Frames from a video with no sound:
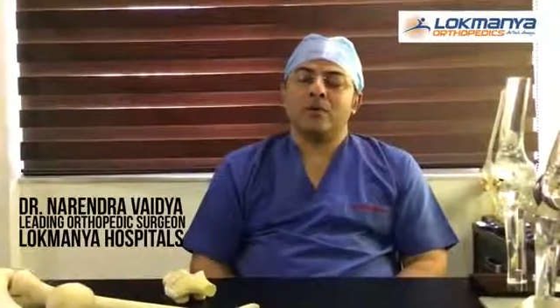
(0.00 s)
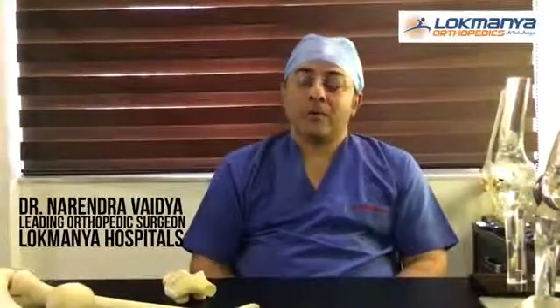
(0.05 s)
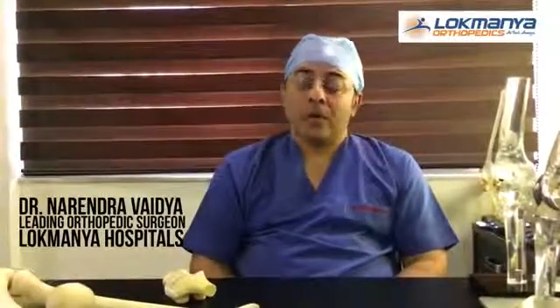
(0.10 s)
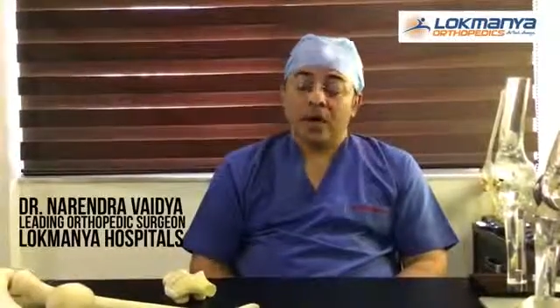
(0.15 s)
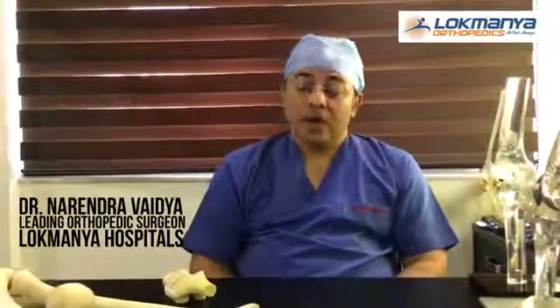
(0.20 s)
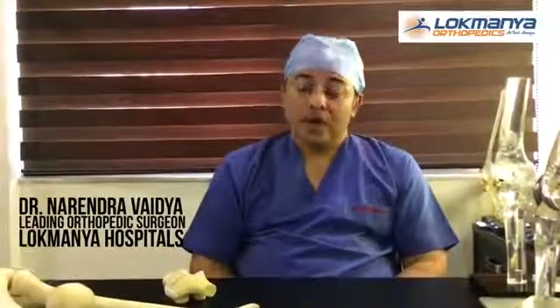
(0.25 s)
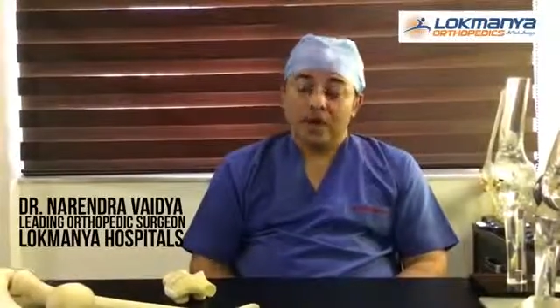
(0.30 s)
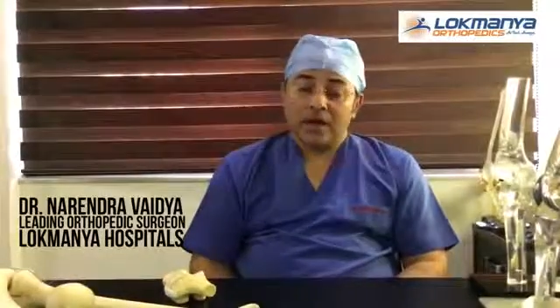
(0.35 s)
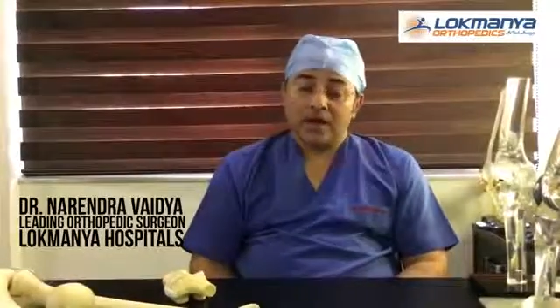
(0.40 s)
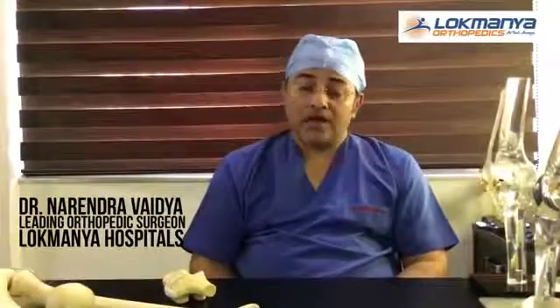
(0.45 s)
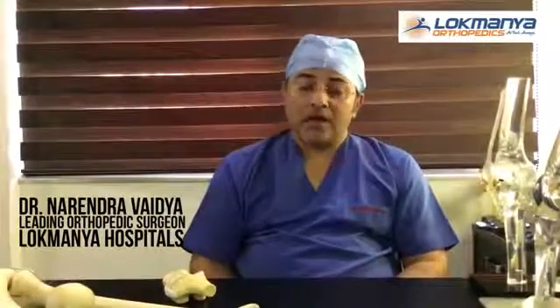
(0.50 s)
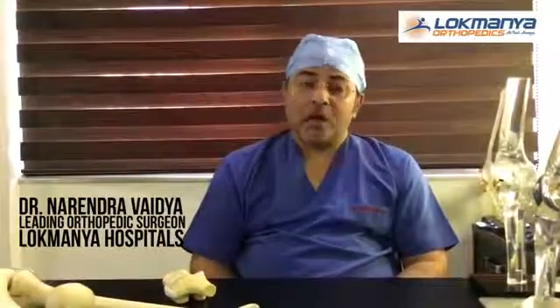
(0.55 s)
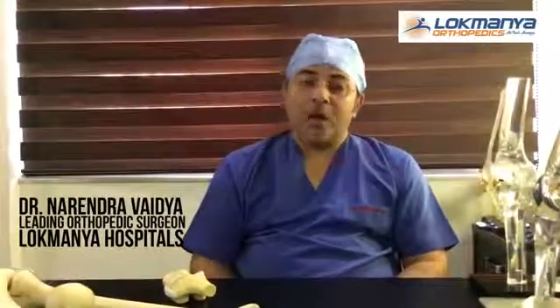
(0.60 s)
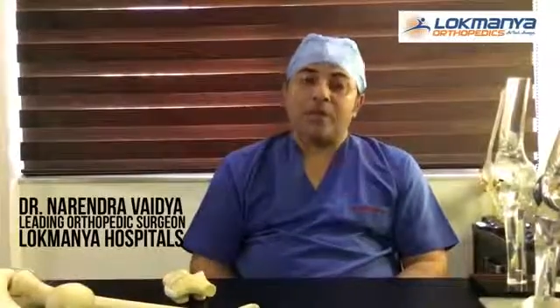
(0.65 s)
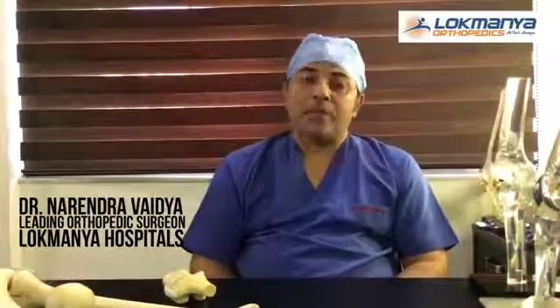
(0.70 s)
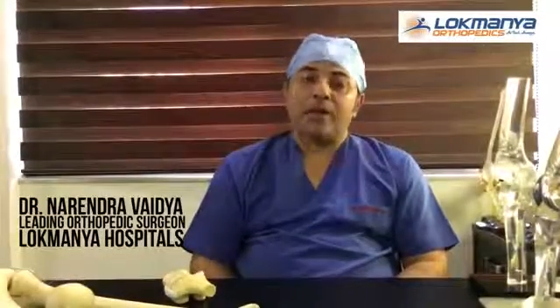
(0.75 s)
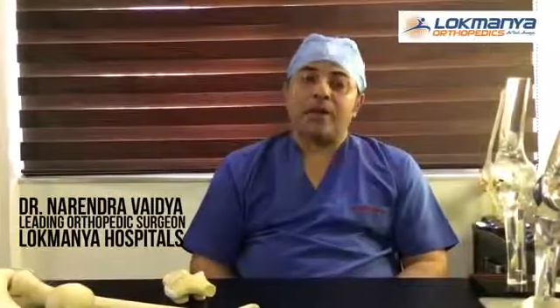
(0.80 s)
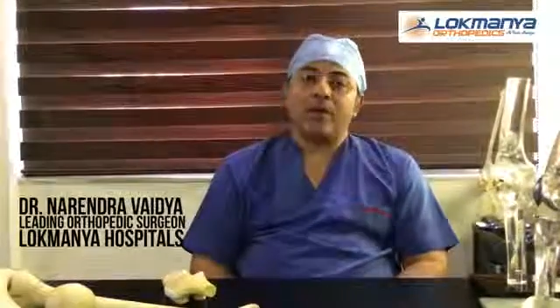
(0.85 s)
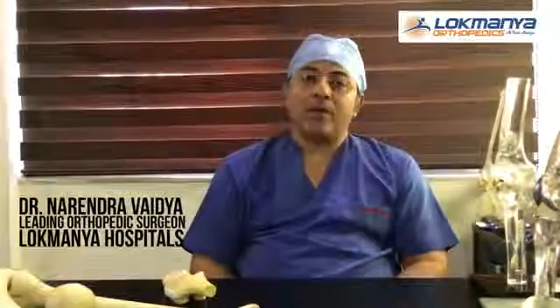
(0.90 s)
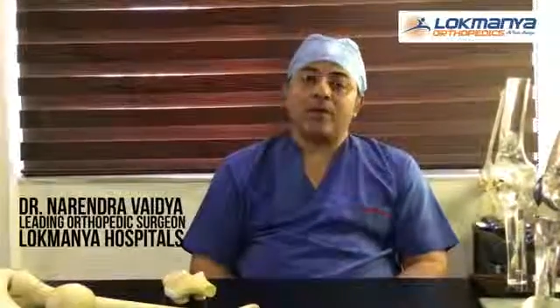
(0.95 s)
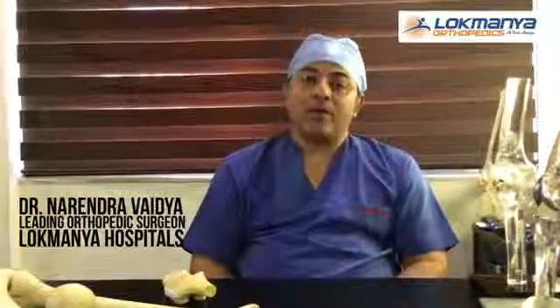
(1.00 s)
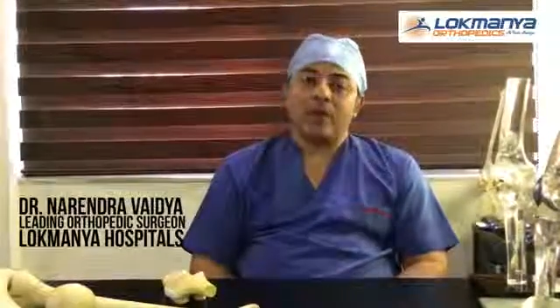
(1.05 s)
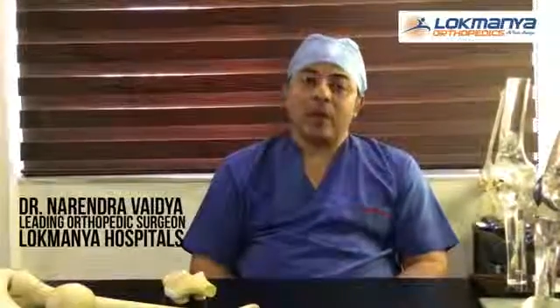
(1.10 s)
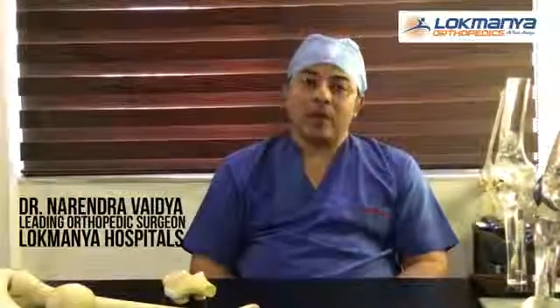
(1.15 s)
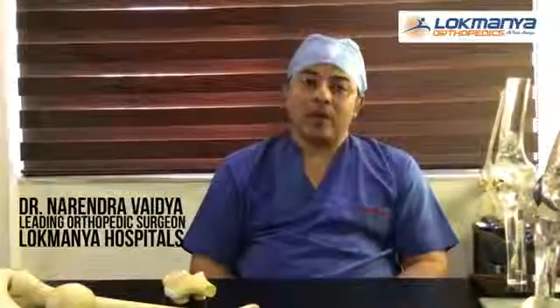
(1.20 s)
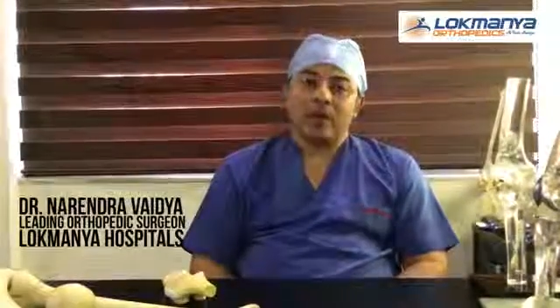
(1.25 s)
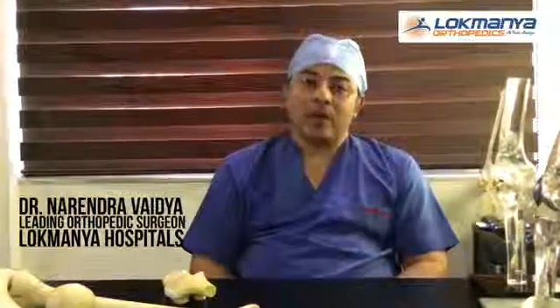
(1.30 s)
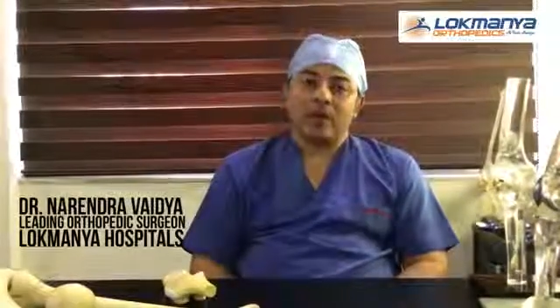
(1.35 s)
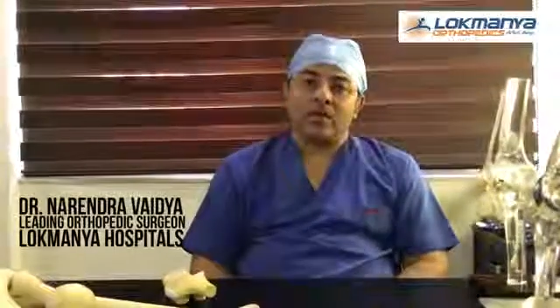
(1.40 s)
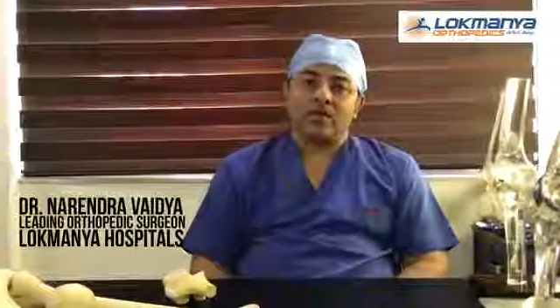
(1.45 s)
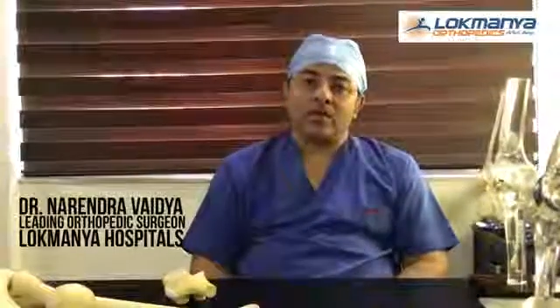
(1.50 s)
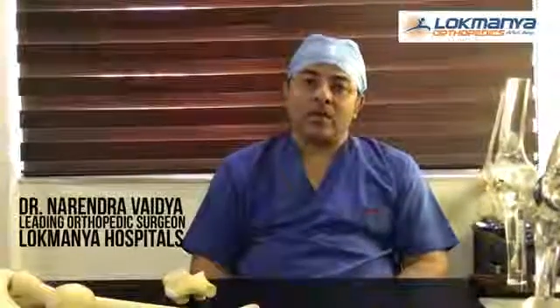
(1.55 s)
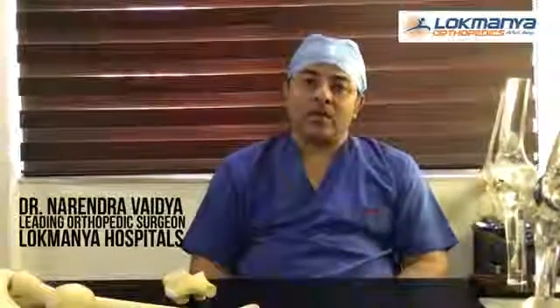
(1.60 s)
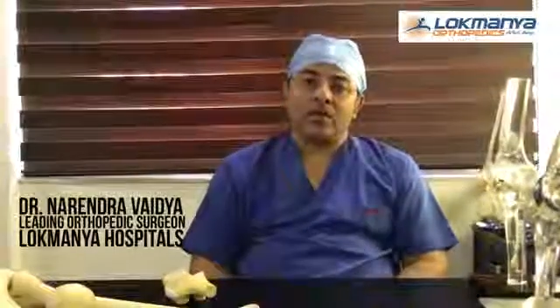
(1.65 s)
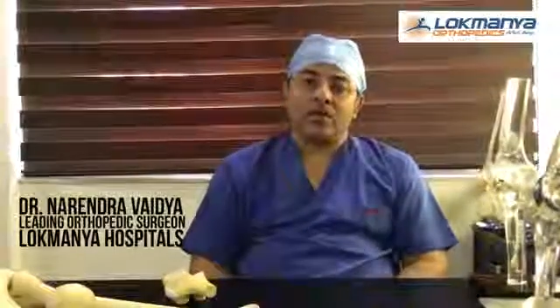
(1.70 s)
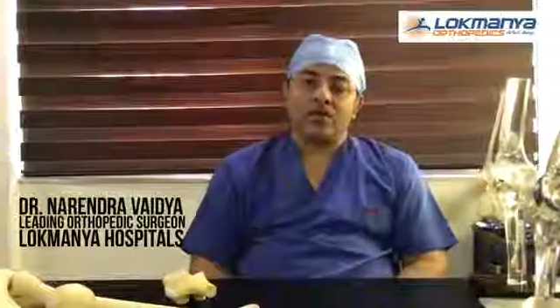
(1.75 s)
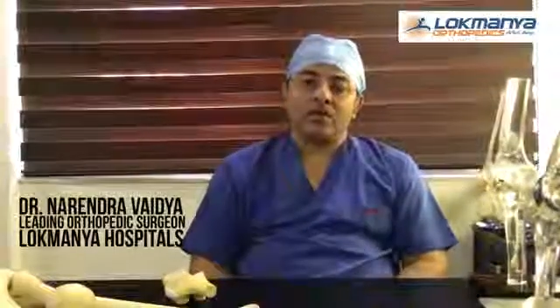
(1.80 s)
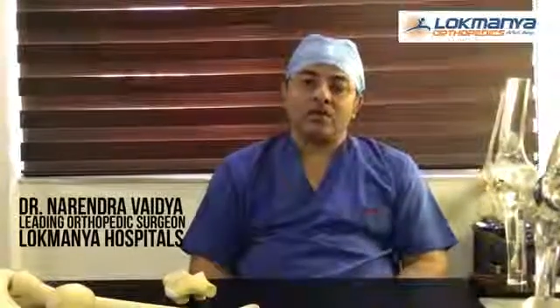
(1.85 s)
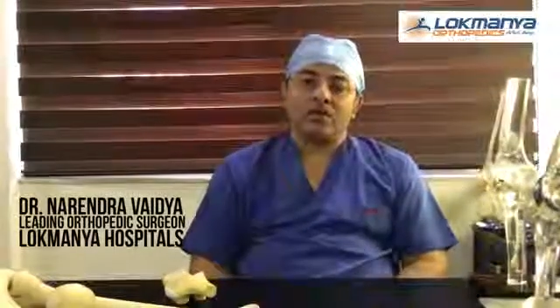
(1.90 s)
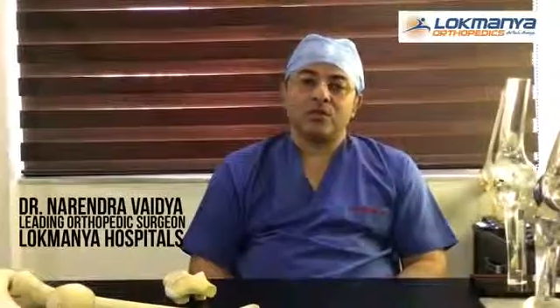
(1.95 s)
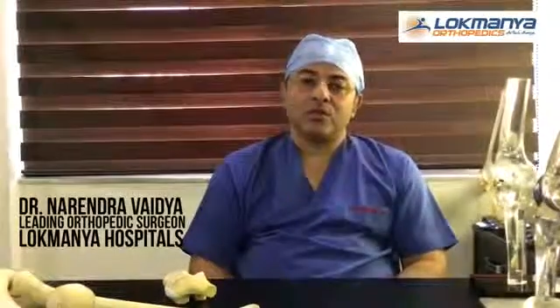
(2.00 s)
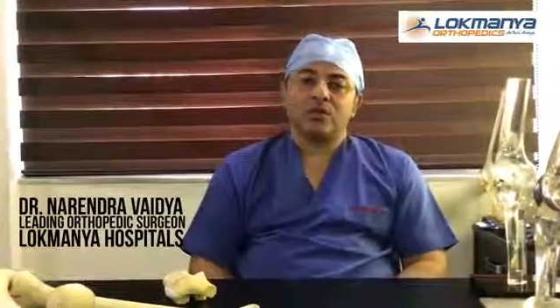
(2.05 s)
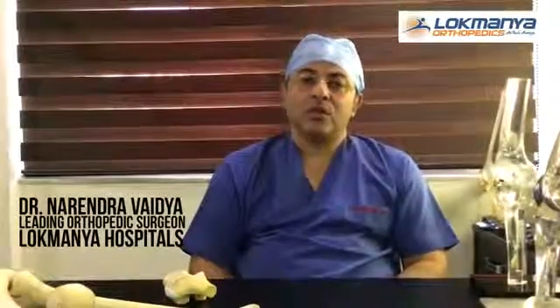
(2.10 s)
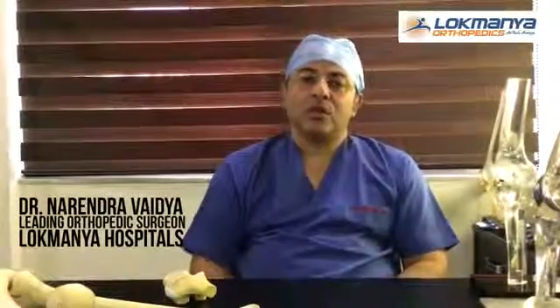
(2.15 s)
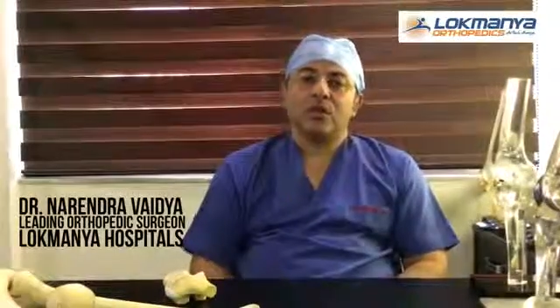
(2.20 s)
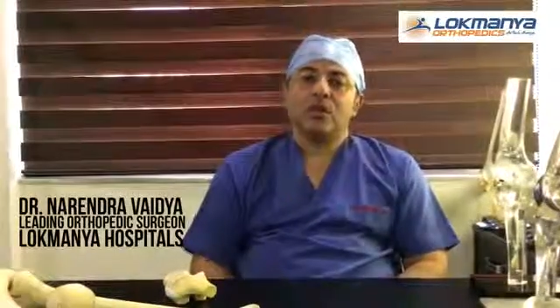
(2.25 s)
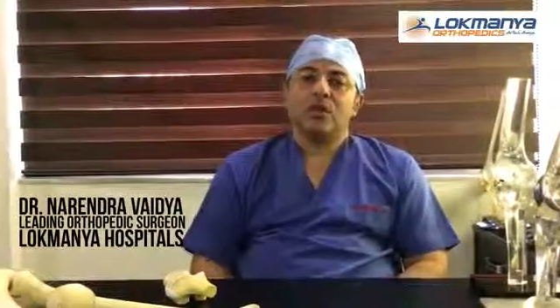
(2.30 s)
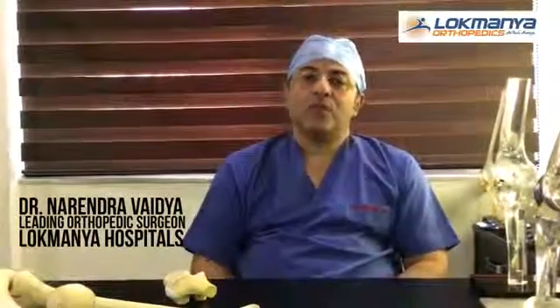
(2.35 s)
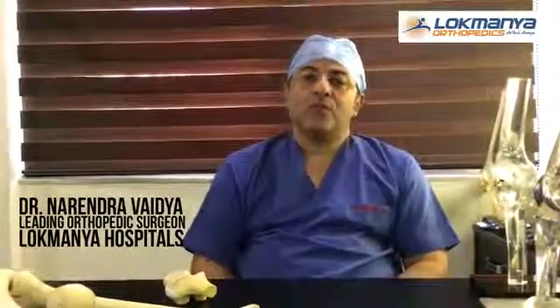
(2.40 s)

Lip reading: intraoperative cutting of the tissues,